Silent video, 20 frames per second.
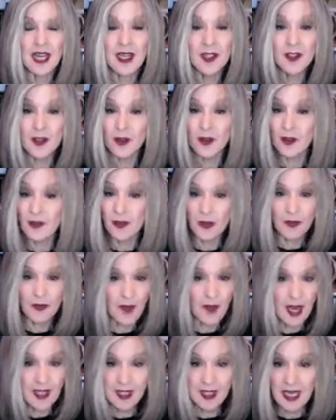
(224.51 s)
So if you're
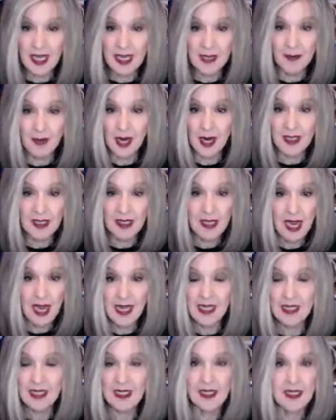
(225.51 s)
fascinated by
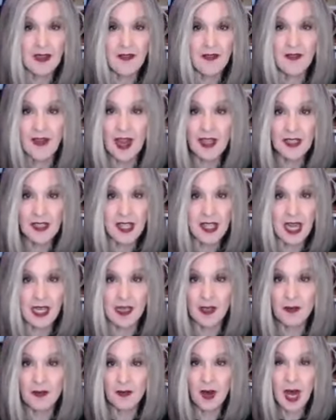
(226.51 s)
science and
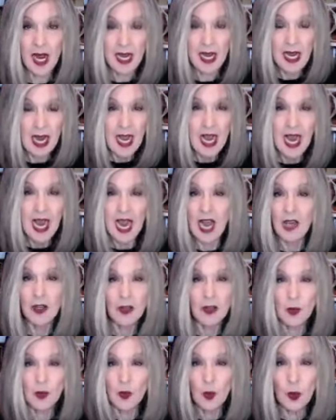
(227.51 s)
fascinated by how
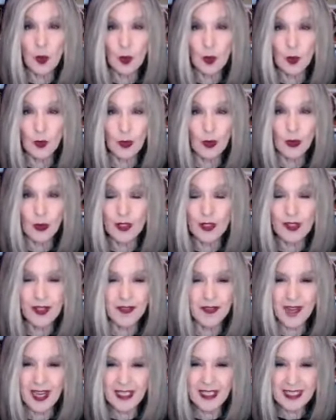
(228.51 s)
the world works and
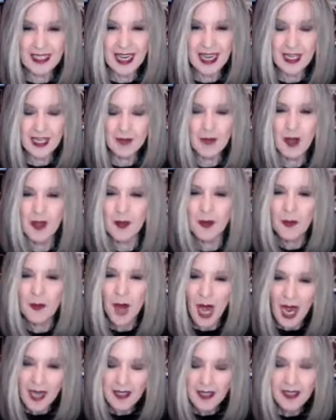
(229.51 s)
fascinated by the
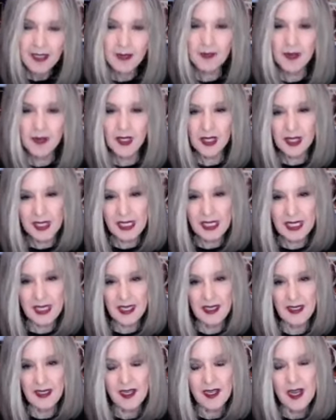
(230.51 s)

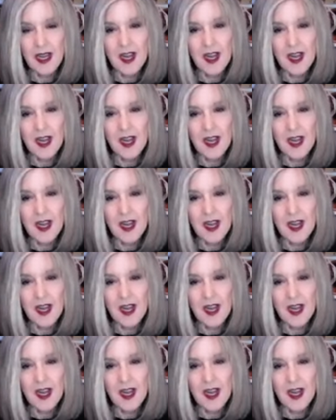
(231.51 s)
possibilities